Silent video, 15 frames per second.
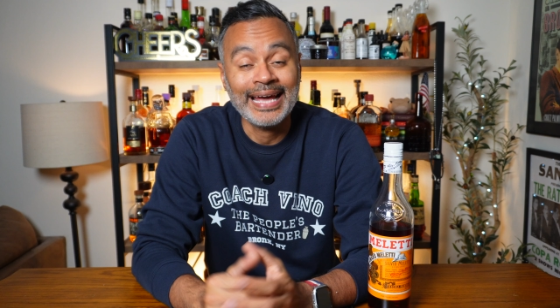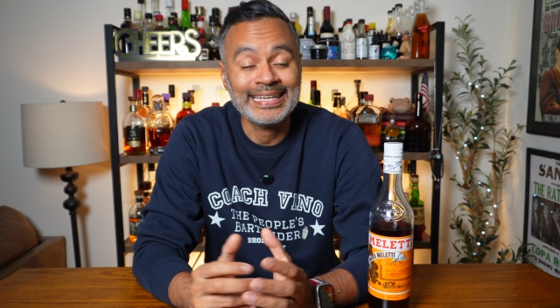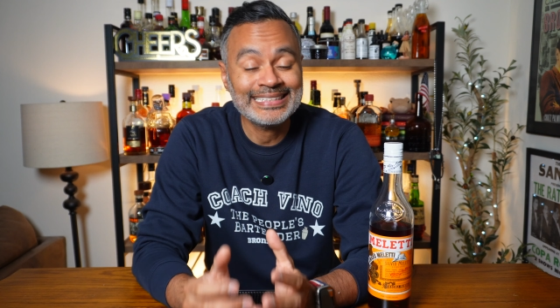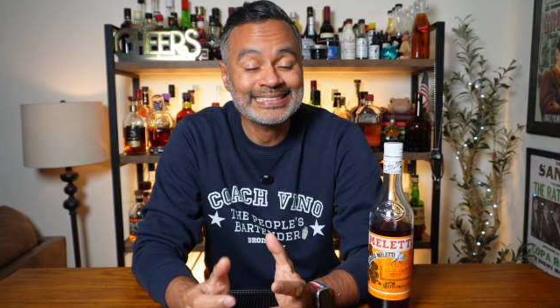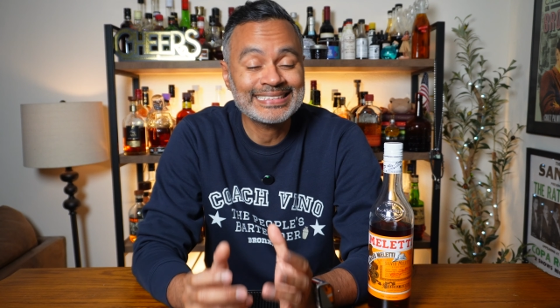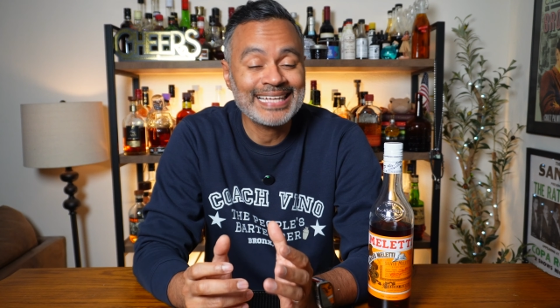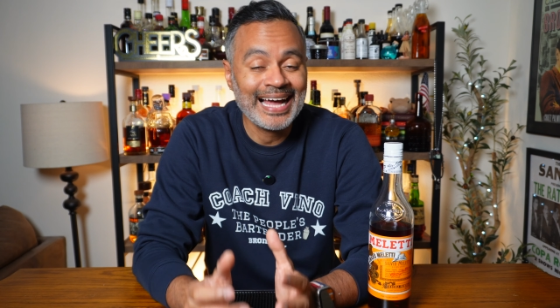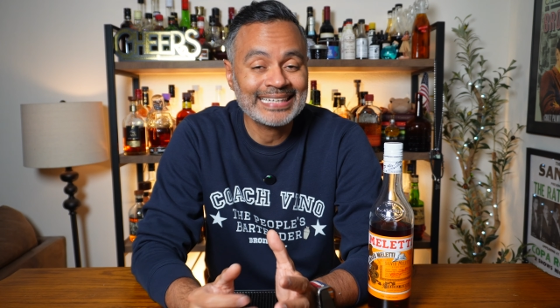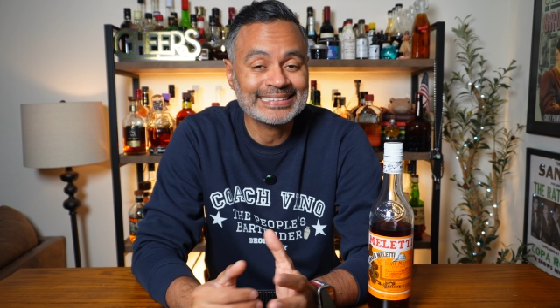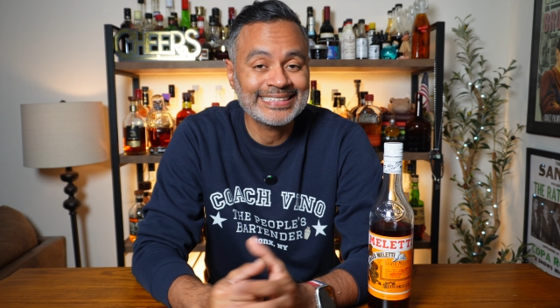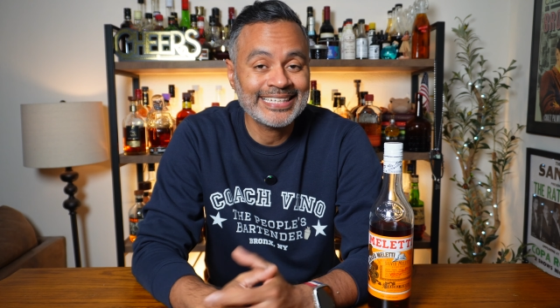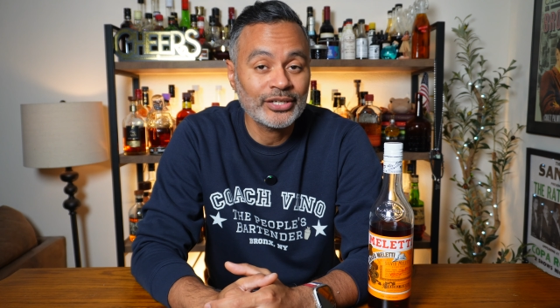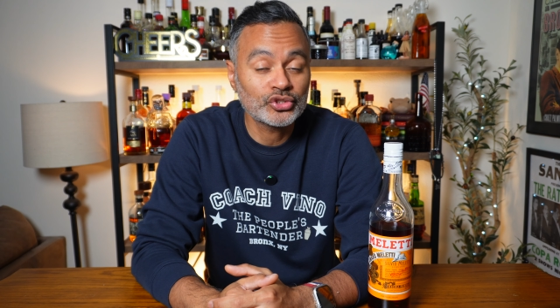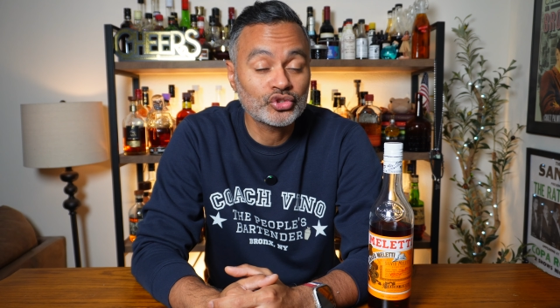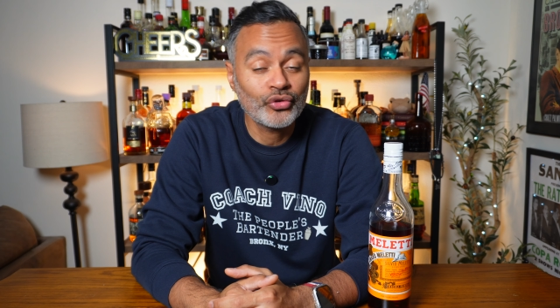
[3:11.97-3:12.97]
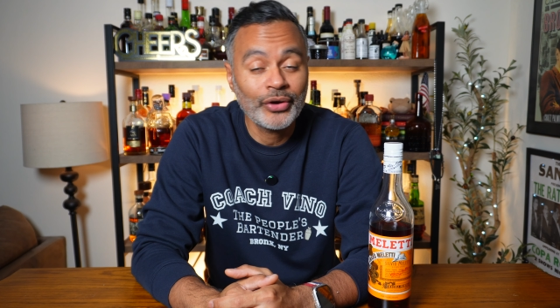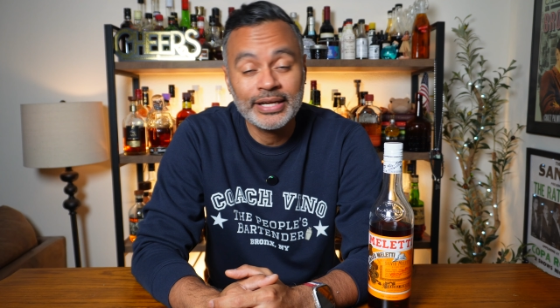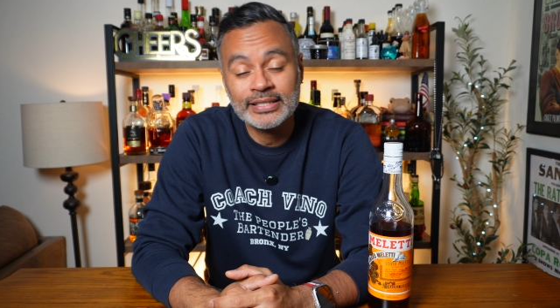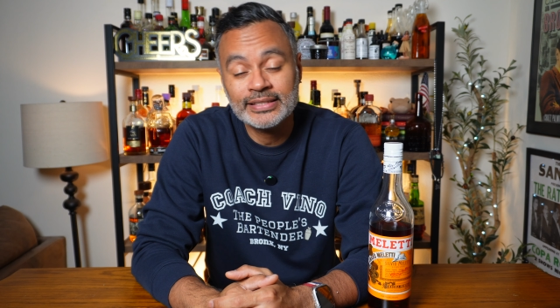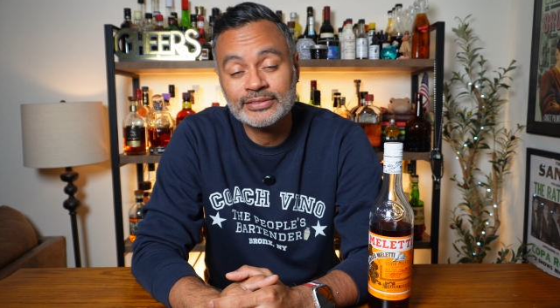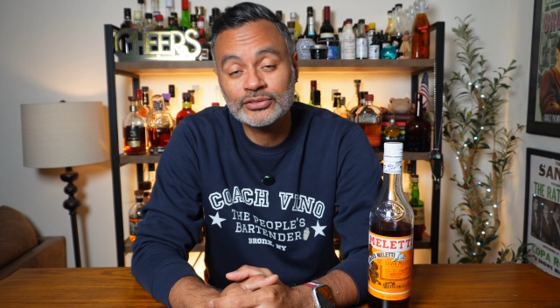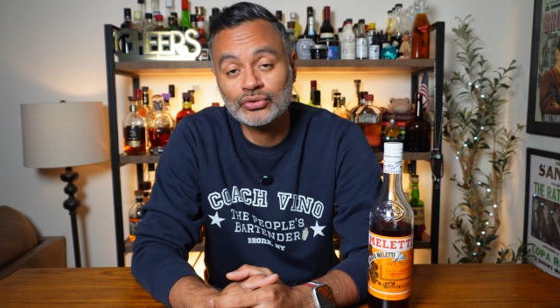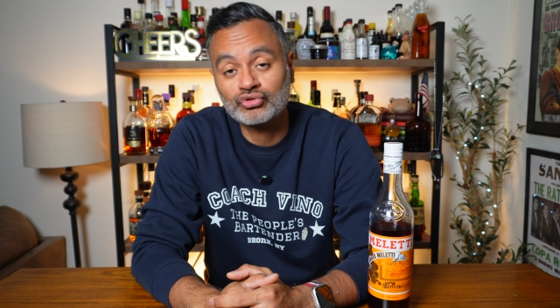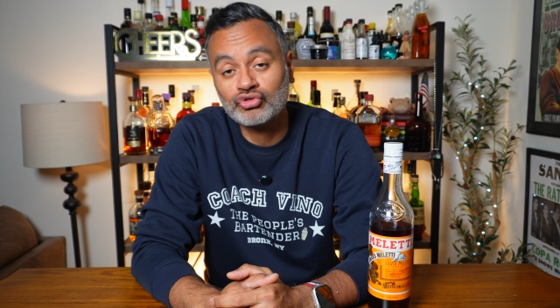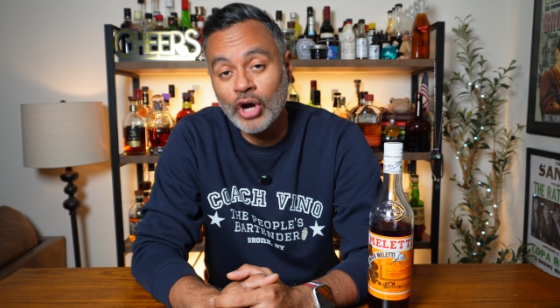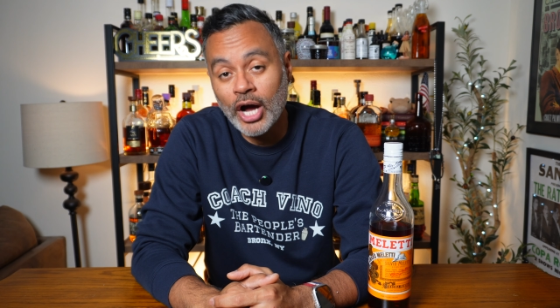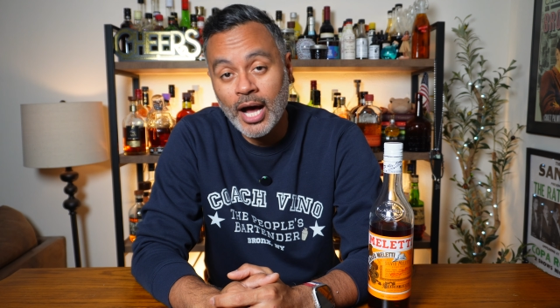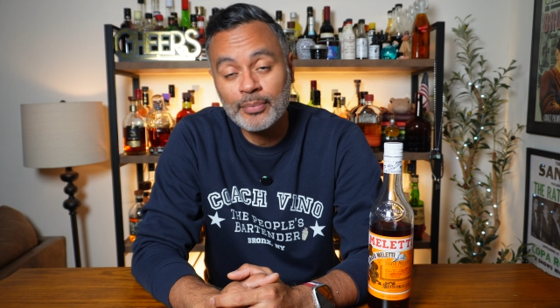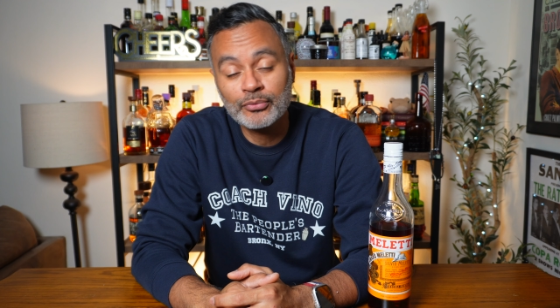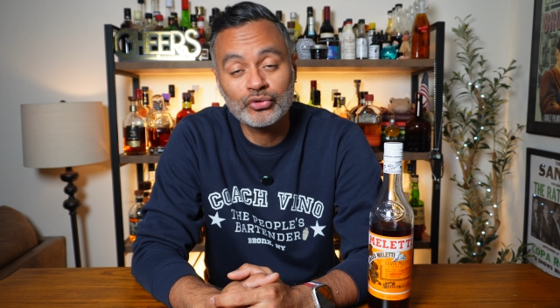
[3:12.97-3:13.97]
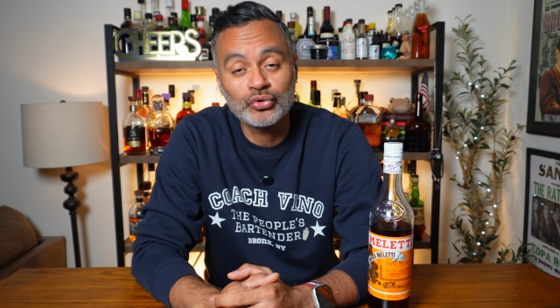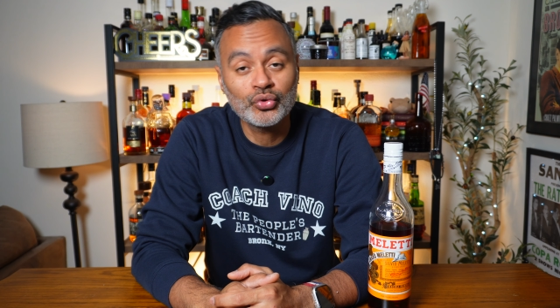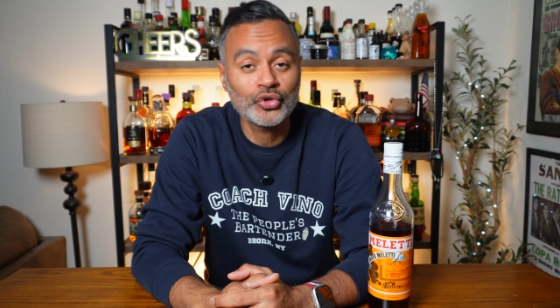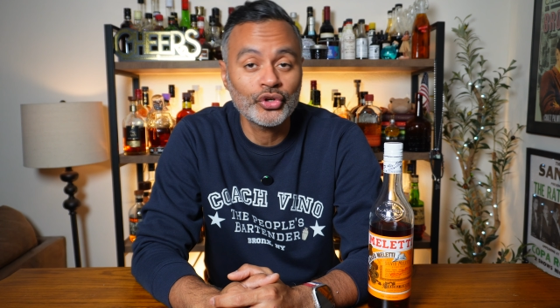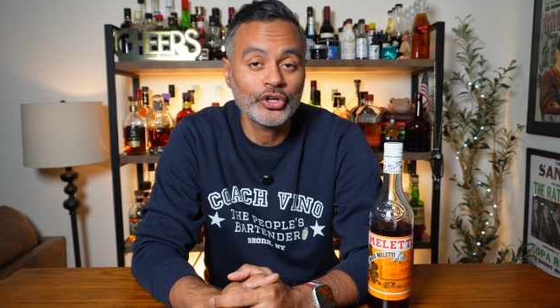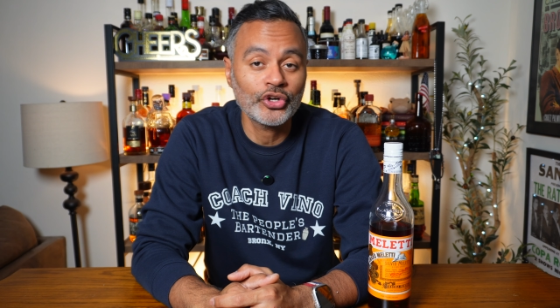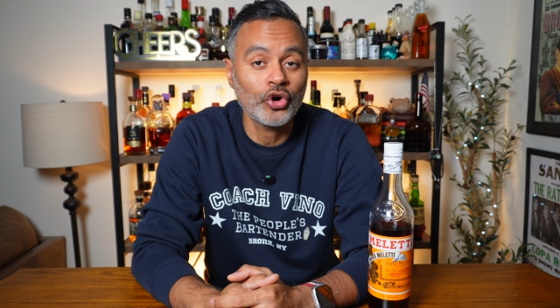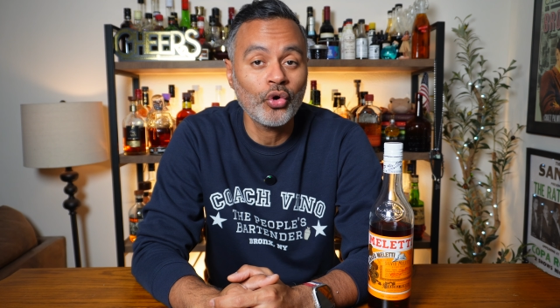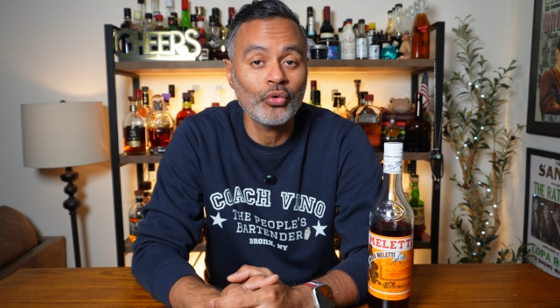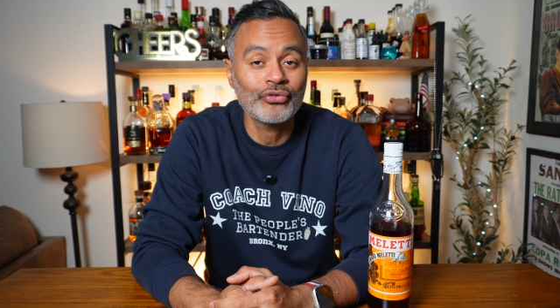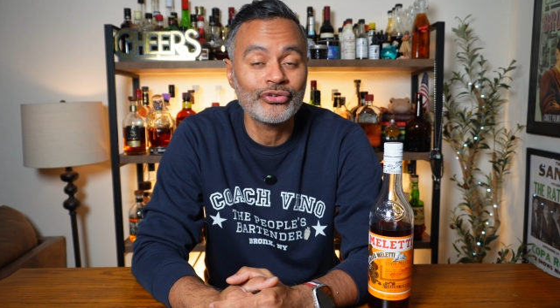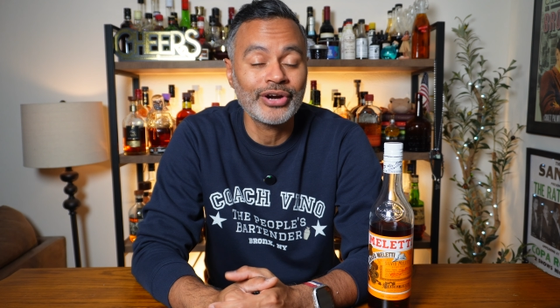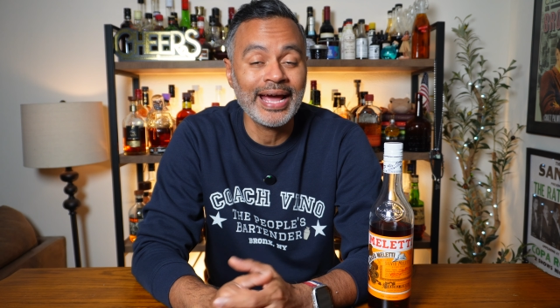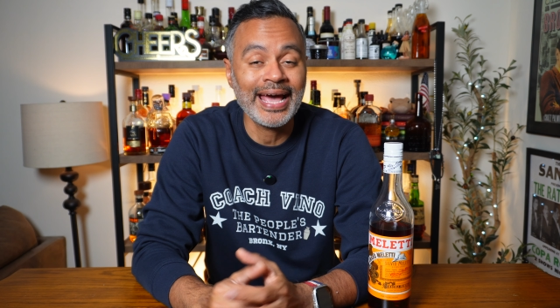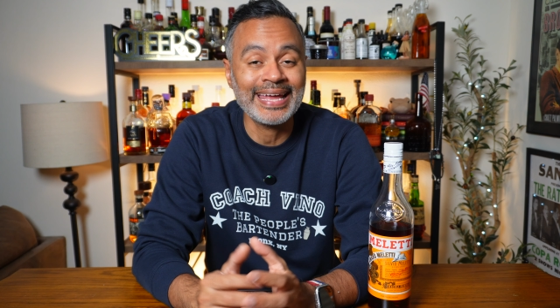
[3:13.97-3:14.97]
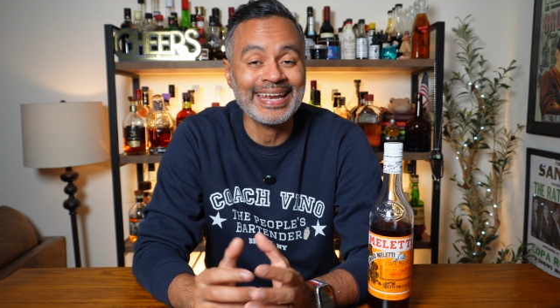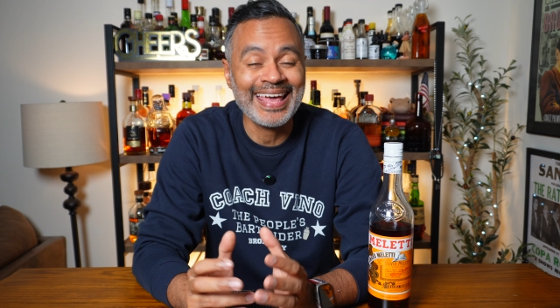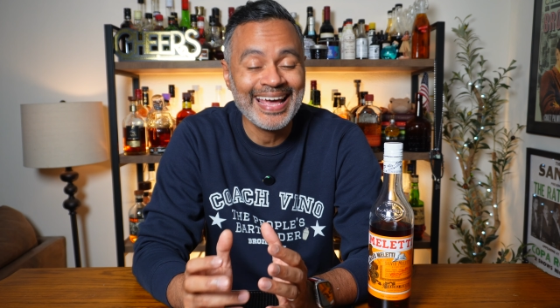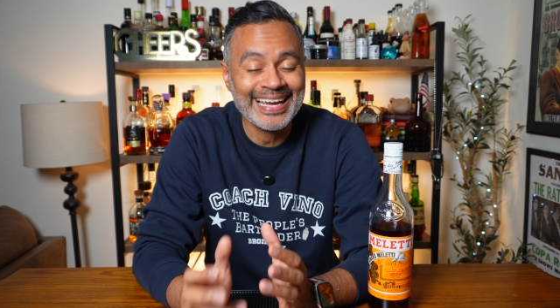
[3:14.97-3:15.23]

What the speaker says: And this cocktail is credited to Rob Kruger over at